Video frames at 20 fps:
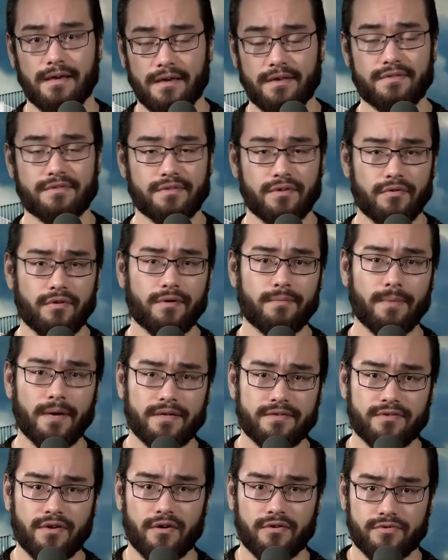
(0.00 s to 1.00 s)
As noted
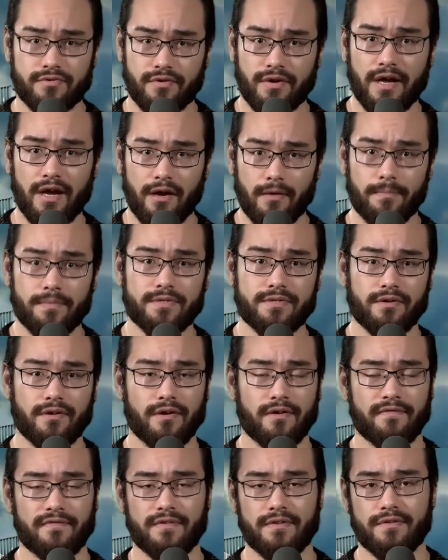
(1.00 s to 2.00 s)
by Dr. Hal
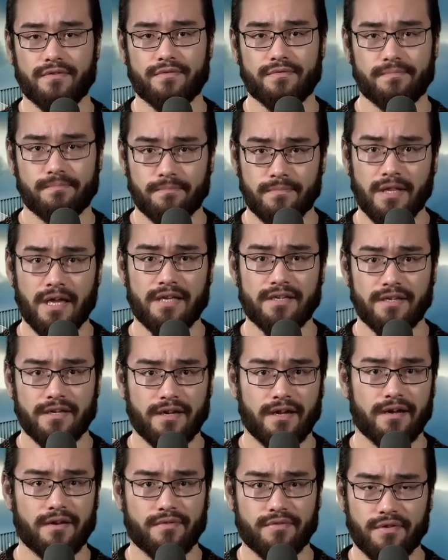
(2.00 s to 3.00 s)
Patoff in his
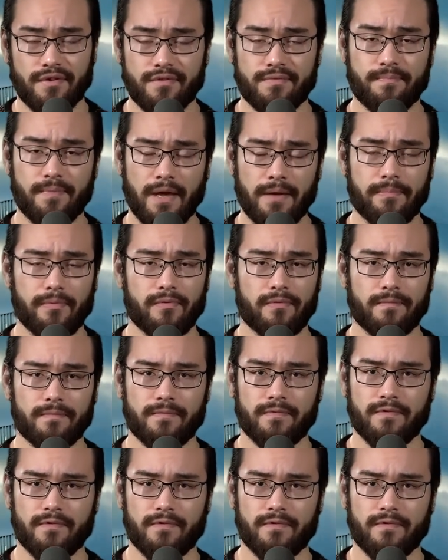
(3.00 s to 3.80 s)
1996 paper,